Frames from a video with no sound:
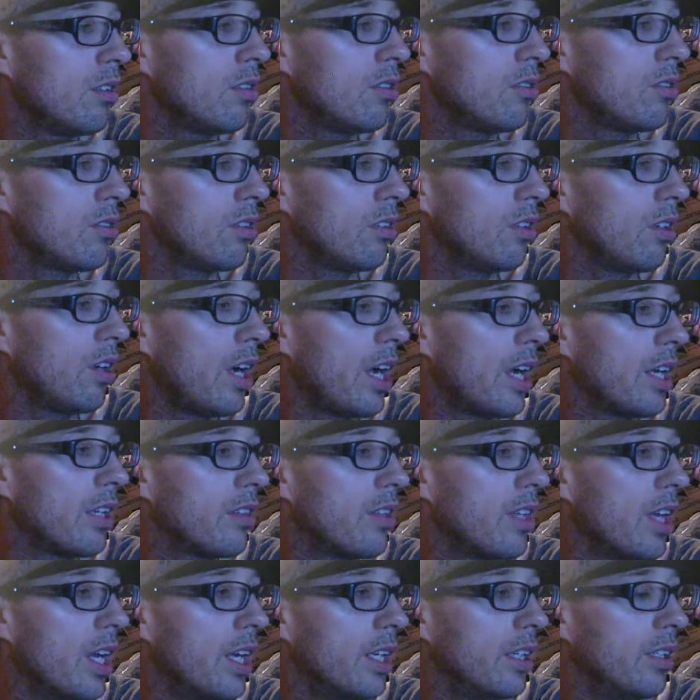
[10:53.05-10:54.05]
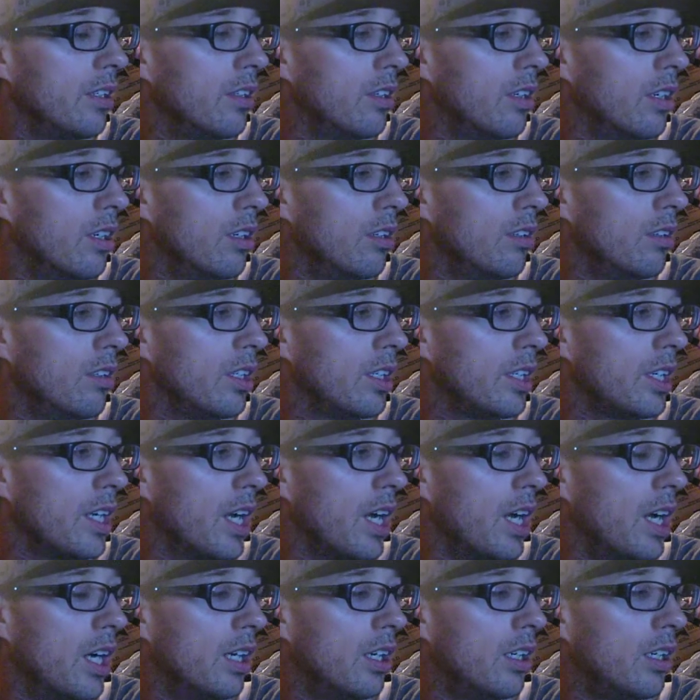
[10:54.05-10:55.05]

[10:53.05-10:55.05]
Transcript: she like that, you know, it got